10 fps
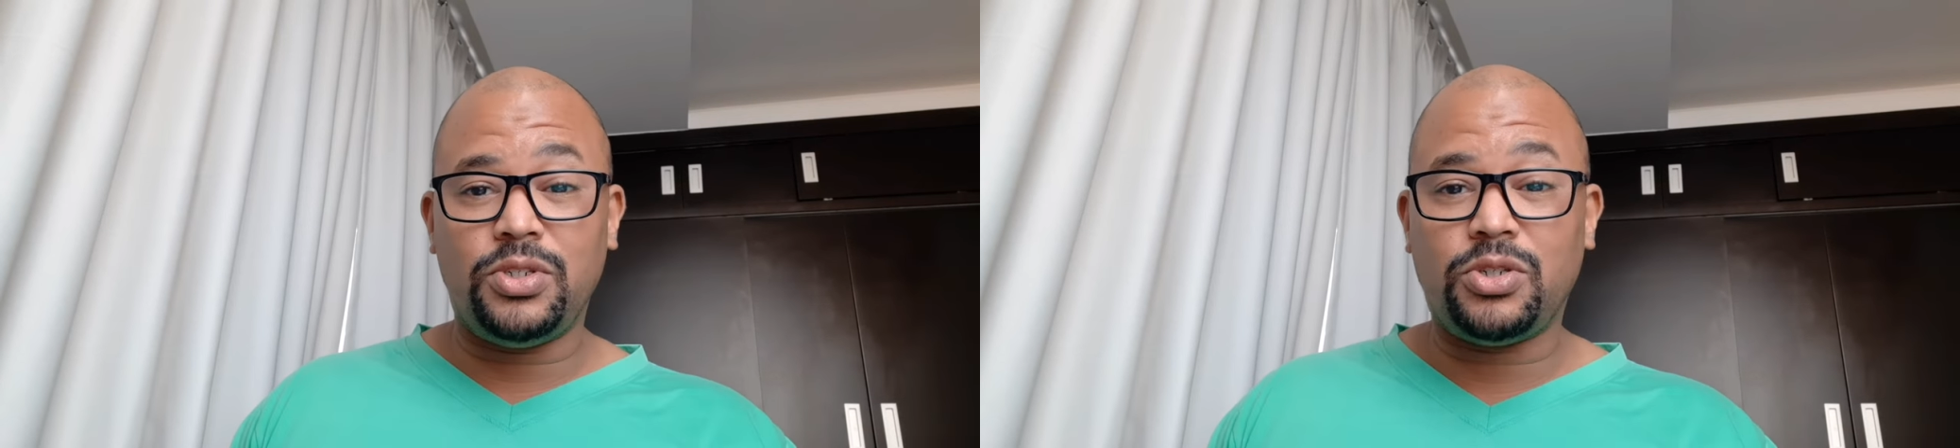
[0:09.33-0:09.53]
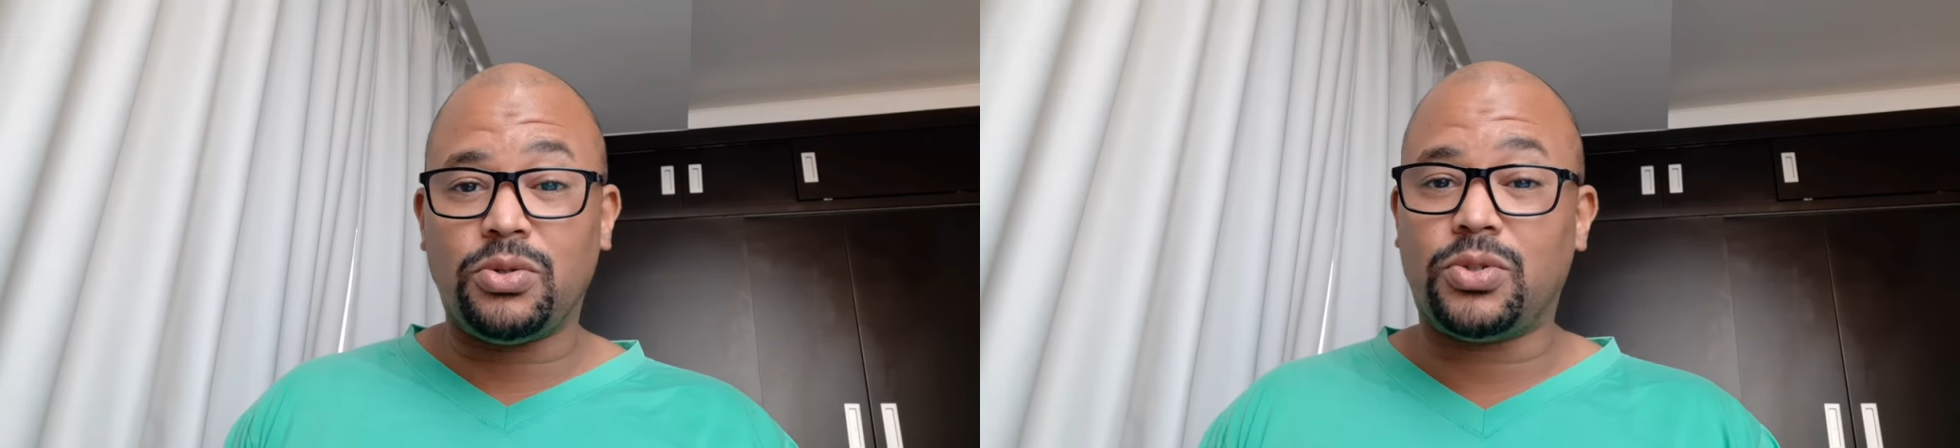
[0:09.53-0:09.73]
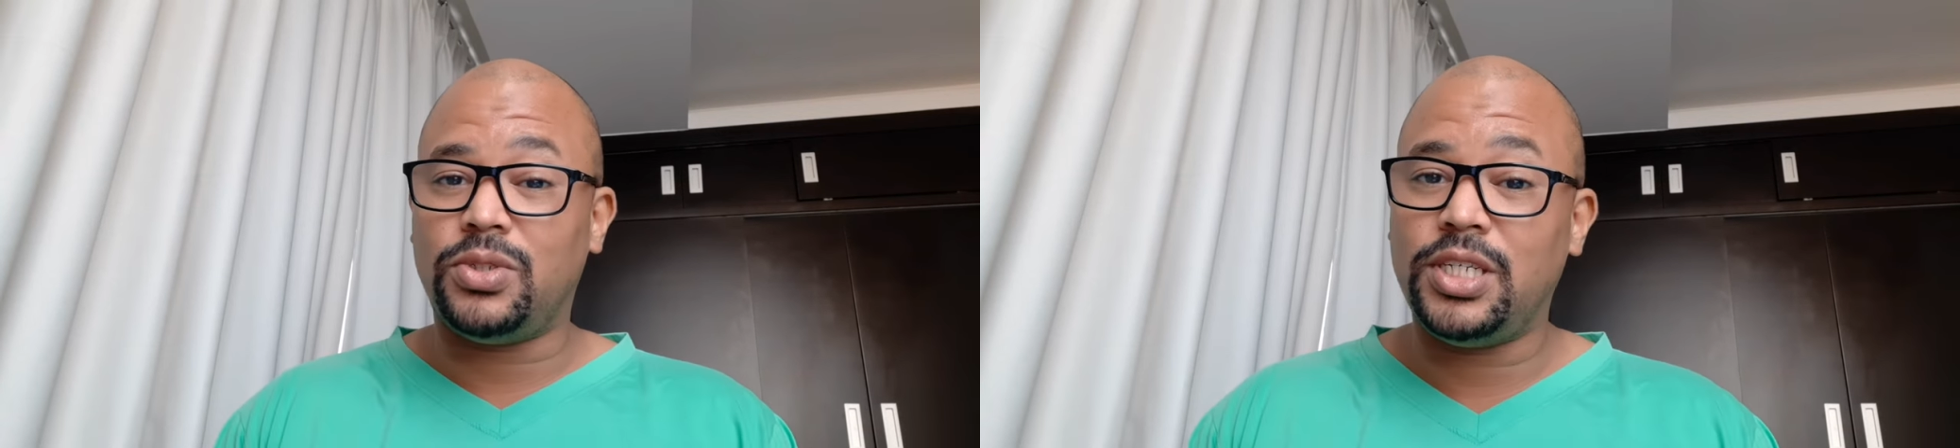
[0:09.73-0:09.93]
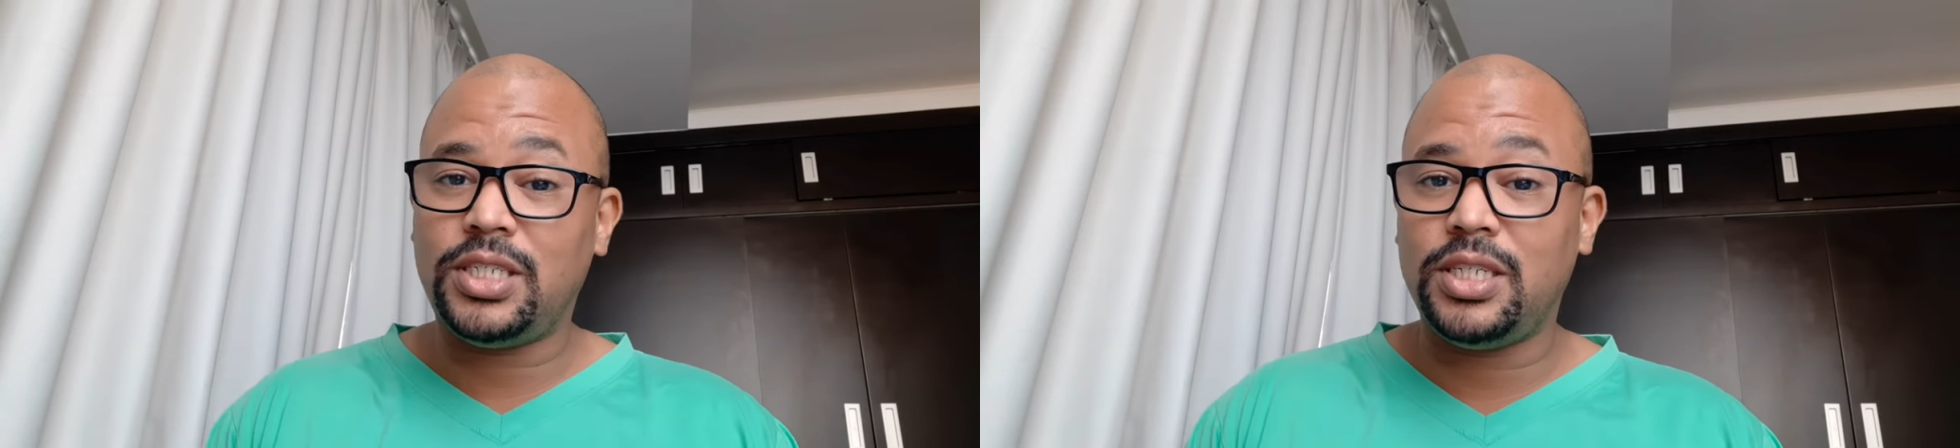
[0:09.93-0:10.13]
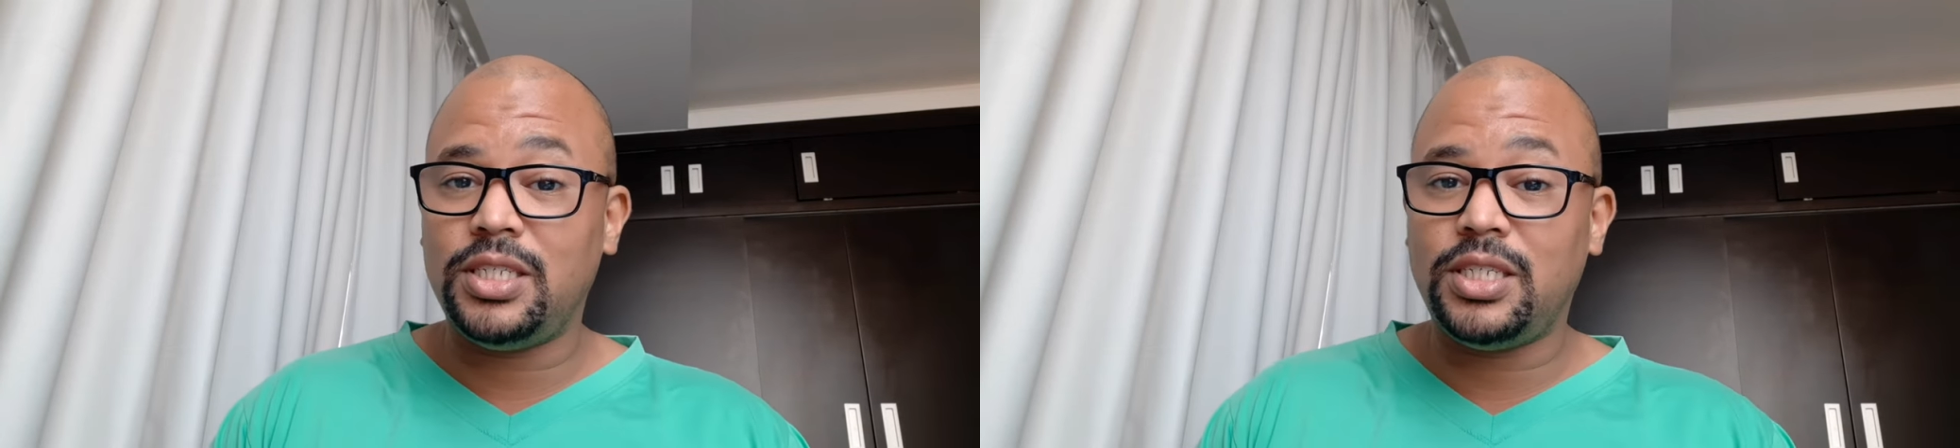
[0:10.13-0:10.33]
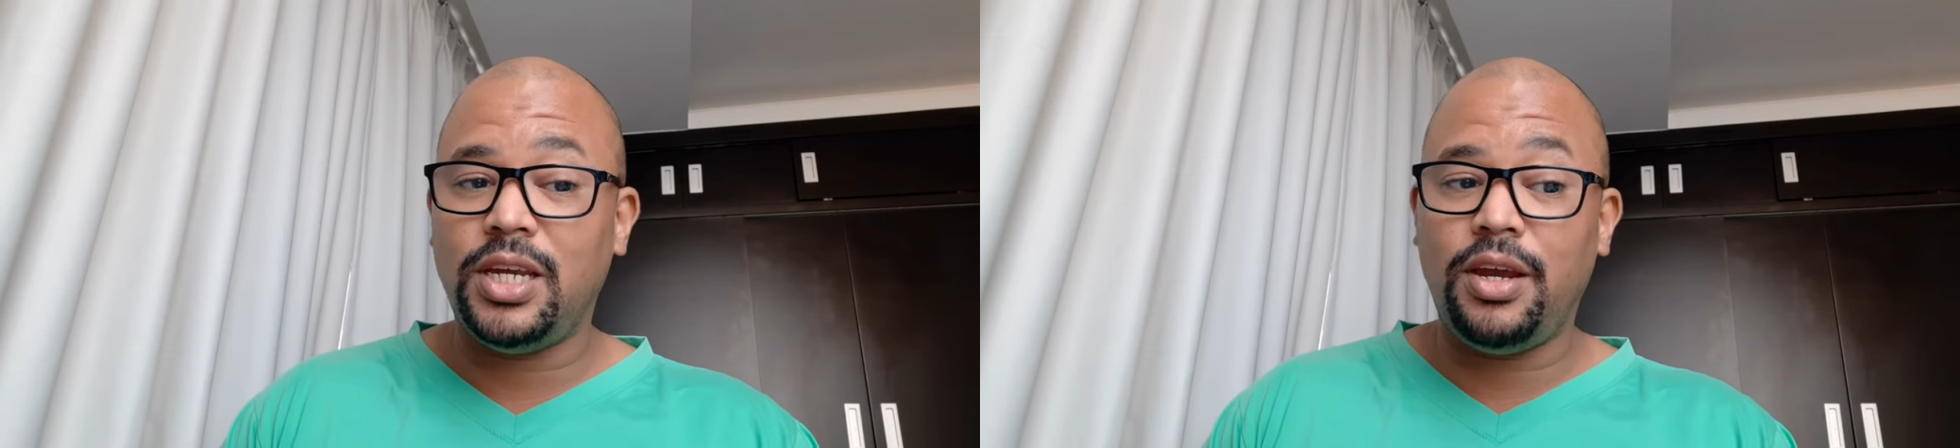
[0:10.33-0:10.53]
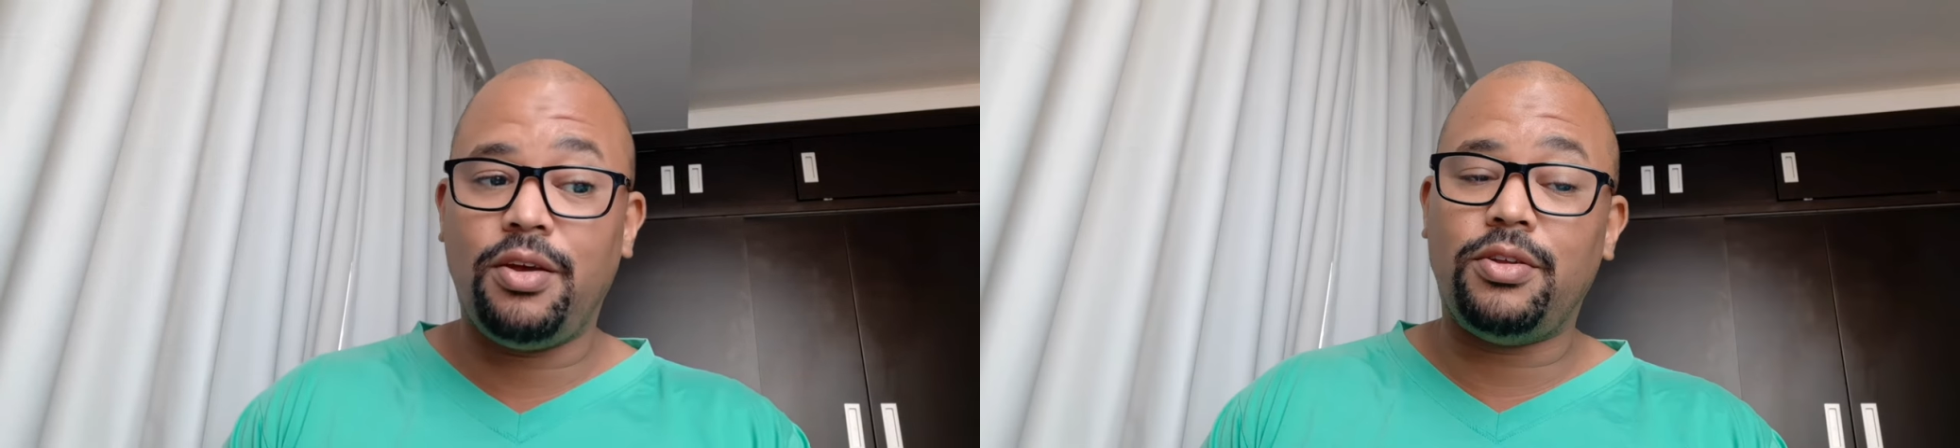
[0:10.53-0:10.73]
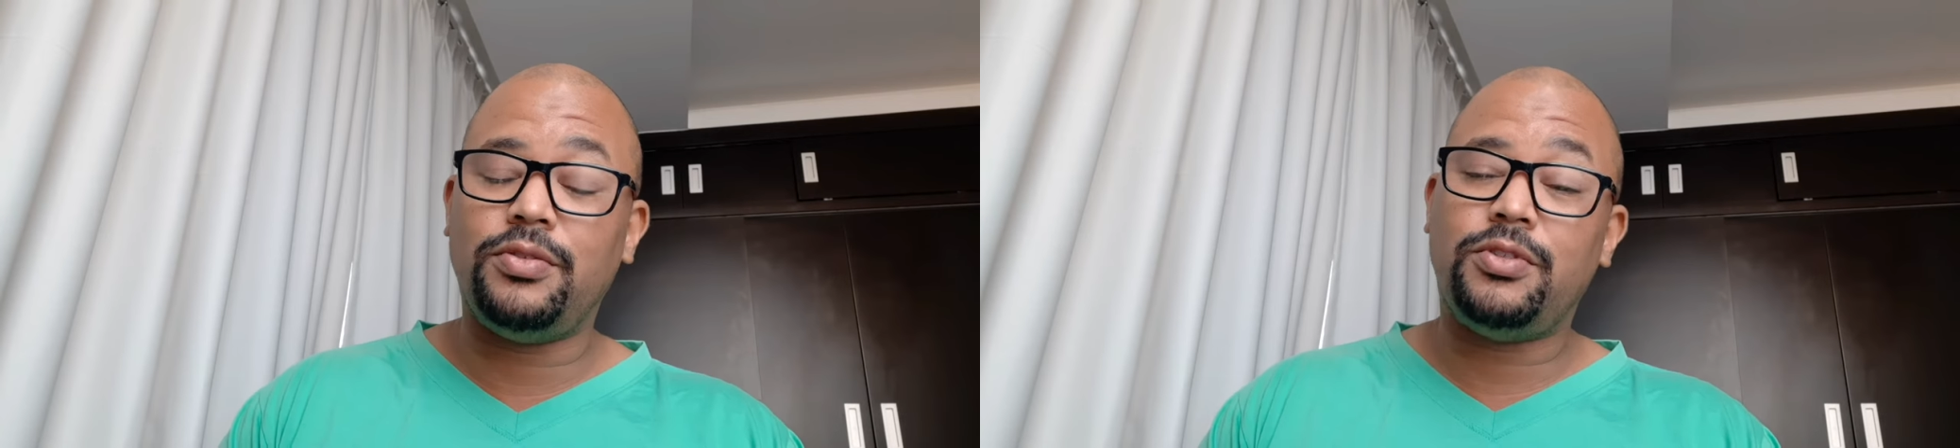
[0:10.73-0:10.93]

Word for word: social distancing